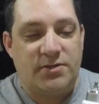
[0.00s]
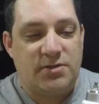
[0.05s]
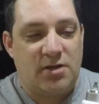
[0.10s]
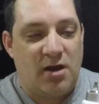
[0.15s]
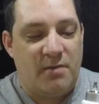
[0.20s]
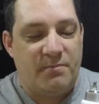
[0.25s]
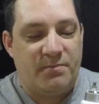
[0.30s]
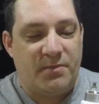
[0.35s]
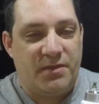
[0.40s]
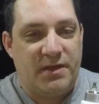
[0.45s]

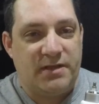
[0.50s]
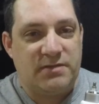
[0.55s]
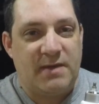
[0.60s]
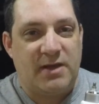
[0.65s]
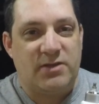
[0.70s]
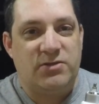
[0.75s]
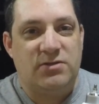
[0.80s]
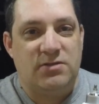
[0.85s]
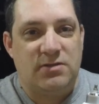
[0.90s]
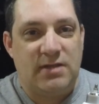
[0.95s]
time. I think it's
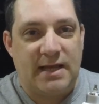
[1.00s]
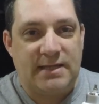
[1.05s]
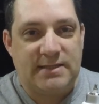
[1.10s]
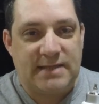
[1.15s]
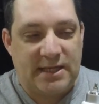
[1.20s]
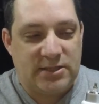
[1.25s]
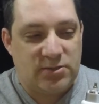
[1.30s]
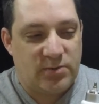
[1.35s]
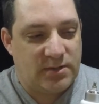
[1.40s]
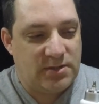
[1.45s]
about, they
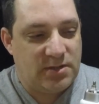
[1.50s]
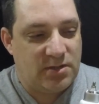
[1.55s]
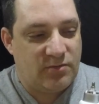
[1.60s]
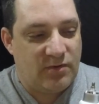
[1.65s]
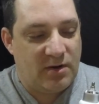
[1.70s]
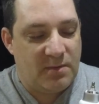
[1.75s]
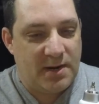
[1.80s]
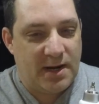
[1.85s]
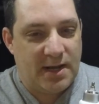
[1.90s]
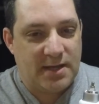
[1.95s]
say
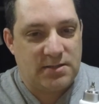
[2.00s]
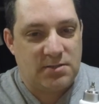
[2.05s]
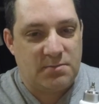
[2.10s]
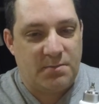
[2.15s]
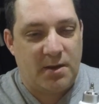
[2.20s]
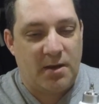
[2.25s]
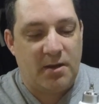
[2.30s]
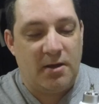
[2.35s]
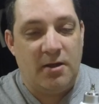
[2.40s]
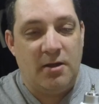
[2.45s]
23 minutes,
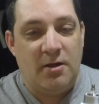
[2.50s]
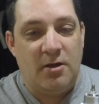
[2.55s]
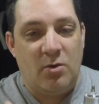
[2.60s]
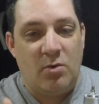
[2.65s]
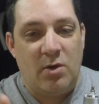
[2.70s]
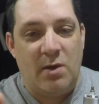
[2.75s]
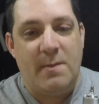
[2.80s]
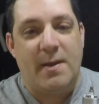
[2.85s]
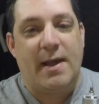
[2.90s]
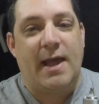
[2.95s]
but
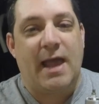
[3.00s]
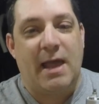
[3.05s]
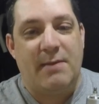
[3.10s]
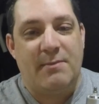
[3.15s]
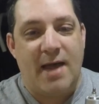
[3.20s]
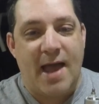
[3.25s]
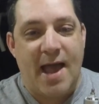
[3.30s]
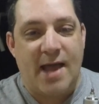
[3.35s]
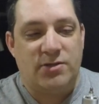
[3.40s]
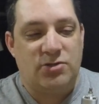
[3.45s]
when I get
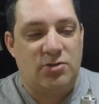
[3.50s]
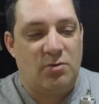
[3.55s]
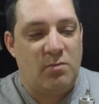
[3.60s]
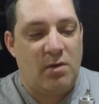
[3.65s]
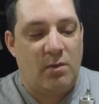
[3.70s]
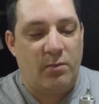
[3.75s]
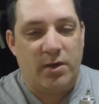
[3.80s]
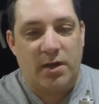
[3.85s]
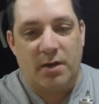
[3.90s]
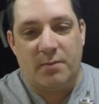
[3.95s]
my hands on
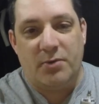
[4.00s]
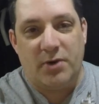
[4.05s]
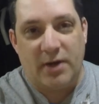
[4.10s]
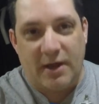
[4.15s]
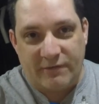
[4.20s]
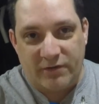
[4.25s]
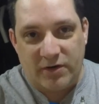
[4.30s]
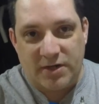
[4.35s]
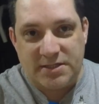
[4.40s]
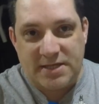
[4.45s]
one, we're going to put
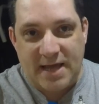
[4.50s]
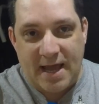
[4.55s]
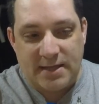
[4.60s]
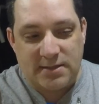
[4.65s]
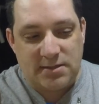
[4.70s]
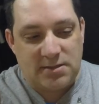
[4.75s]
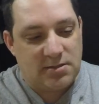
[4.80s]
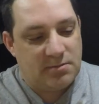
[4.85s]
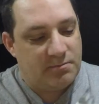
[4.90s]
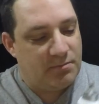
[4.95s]
that for the
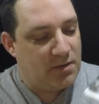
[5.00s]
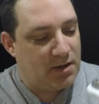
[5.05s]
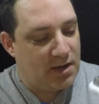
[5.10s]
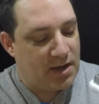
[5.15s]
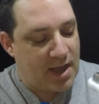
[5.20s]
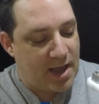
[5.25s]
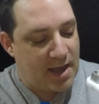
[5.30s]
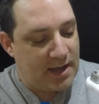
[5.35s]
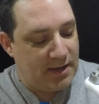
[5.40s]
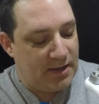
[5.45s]
test,
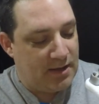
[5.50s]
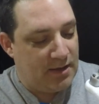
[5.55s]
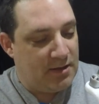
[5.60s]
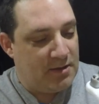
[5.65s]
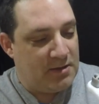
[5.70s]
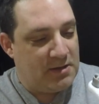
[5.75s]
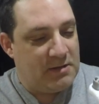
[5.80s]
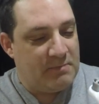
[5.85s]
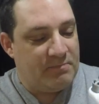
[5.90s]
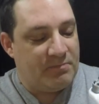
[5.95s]
okay?
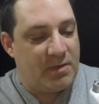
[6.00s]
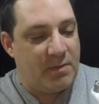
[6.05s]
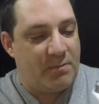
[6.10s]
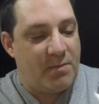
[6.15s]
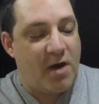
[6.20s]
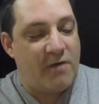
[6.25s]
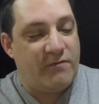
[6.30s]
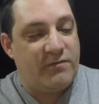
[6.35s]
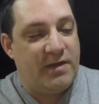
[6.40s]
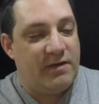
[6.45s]

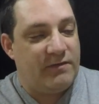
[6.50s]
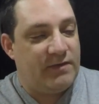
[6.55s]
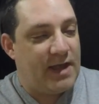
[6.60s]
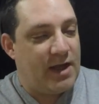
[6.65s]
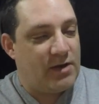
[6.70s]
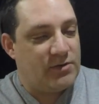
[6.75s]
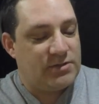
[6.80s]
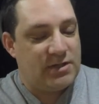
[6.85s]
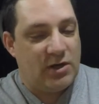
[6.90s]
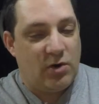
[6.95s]
Apart from everything
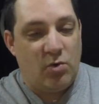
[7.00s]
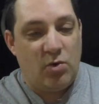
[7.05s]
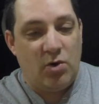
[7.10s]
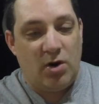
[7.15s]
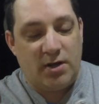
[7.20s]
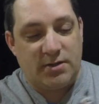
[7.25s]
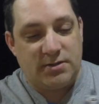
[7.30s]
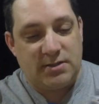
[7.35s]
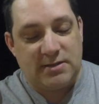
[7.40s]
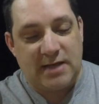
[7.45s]
else, it all
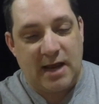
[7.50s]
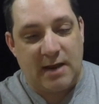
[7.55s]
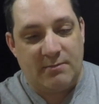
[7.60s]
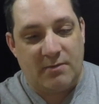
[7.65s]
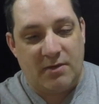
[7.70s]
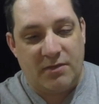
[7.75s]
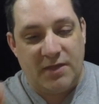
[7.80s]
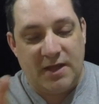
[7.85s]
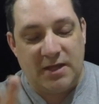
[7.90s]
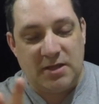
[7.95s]
looks the same.
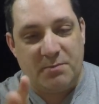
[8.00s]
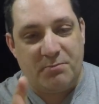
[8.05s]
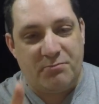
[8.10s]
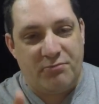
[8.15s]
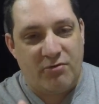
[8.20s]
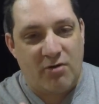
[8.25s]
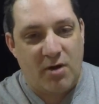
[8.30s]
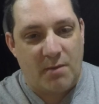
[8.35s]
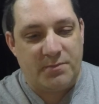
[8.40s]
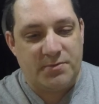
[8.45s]
I think the
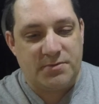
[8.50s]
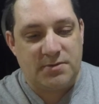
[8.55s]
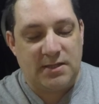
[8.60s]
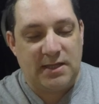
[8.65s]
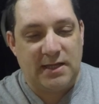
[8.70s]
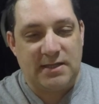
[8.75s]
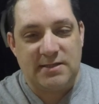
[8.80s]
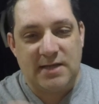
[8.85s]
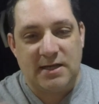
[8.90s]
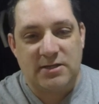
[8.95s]
props, they
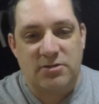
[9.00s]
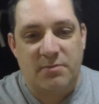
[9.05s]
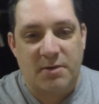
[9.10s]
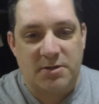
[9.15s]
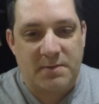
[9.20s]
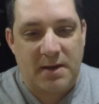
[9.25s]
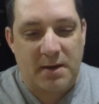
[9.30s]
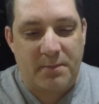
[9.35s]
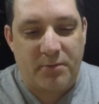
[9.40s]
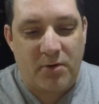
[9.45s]
didn't say too much
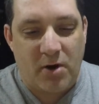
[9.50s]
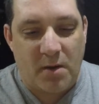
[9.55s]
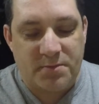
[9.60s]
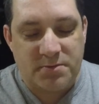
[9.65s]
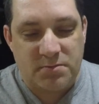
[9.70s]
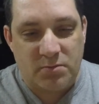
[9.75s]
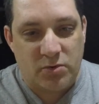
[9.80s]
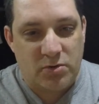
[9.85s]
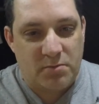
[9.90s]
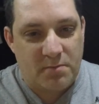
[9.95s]
about the
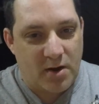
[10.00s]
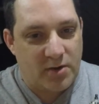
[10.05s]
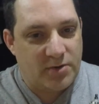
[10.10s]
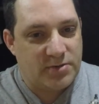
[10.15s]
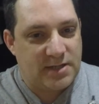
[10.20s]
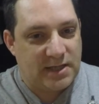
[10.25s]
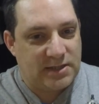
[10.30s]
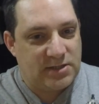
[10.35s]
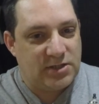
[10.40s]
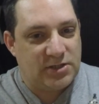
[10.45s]
props. More the motors,
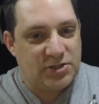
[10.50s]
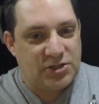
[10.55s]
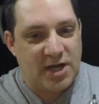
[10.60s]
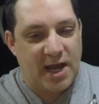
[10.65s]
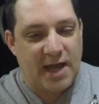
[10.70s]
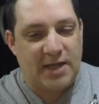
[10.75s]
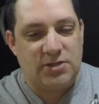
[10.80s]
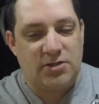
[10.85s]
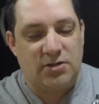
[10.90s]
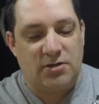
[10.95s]
they did
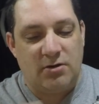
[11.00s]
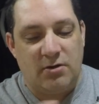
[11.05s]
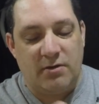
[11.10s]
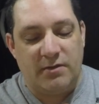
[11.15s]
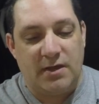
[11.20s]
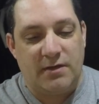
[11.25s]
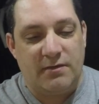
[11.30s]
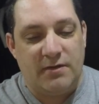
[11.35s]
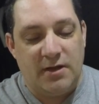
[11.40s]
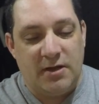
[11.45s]
change. I don't know if
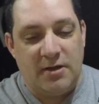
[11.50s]
they